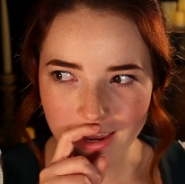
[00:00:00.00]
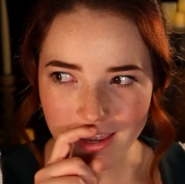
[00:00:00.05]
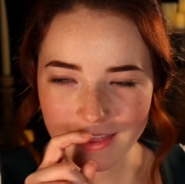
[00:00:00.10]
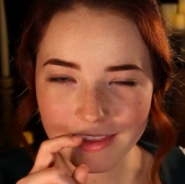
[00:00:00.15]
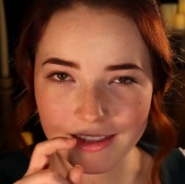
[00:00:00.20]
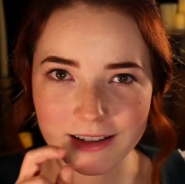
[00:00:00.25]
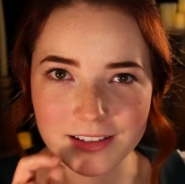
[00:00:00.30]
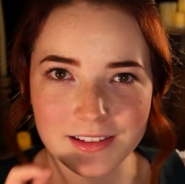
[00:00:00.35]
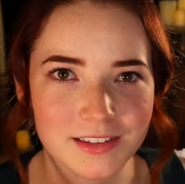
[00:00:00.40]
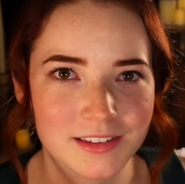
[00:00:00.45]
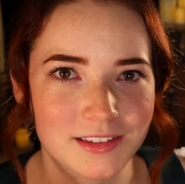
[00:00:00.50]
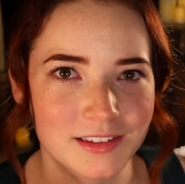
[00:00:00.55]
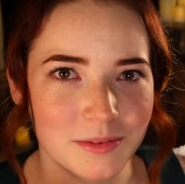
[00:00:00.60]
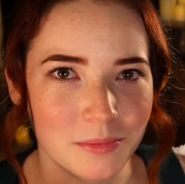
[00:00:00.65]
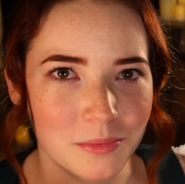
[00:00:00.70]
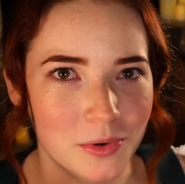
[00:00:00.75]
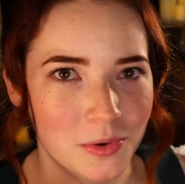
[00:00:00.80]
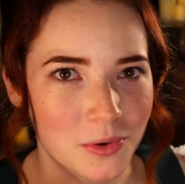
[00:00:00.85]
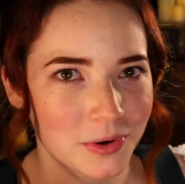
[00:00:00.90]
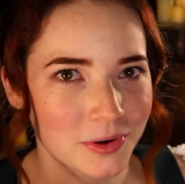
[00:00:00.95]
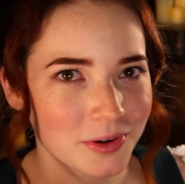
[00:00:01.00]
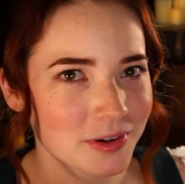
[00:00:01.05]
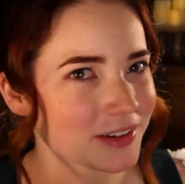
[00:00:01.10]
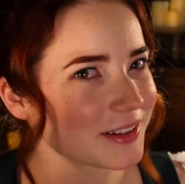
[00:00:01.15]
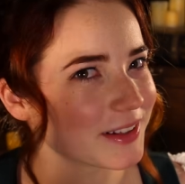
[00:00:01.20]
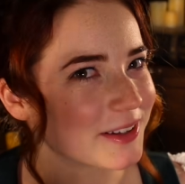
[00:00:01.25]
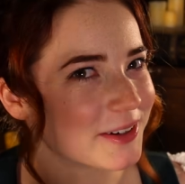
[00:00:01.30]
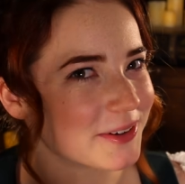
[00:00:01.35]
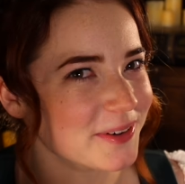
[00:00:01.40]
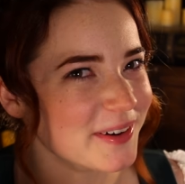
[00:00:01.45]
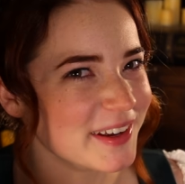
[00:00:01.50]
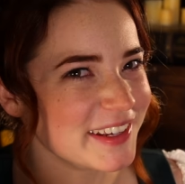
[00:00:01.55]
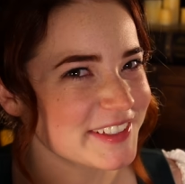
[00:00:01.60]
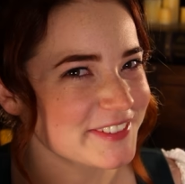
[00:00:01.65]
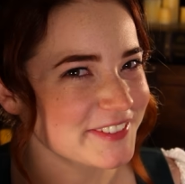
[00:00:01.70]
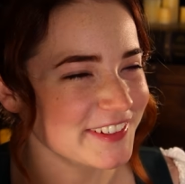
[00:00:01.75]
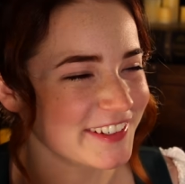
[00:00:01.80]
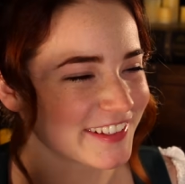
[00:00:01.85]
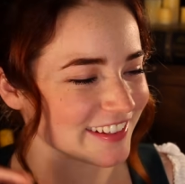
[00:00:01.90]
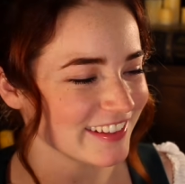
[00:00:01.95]
and then some more a little
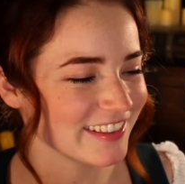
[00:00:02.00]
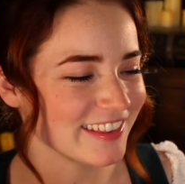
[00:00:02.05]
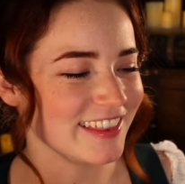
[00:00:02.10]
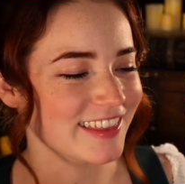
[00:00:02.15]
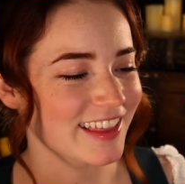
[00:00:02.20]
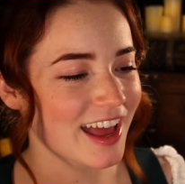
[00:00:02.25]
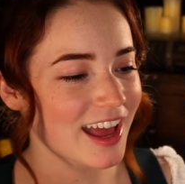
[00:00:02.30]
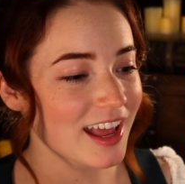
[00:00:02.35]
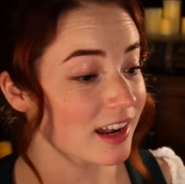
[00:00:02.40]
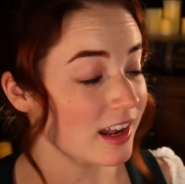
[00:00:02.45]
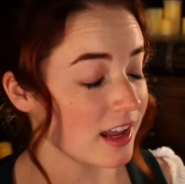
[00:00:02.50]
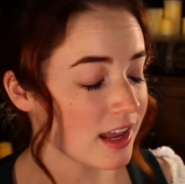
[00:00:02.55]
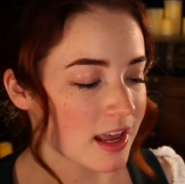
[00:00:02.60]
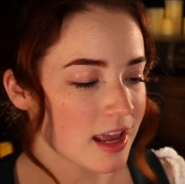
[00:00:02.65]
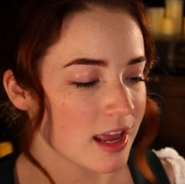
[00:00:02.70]
ways further than that.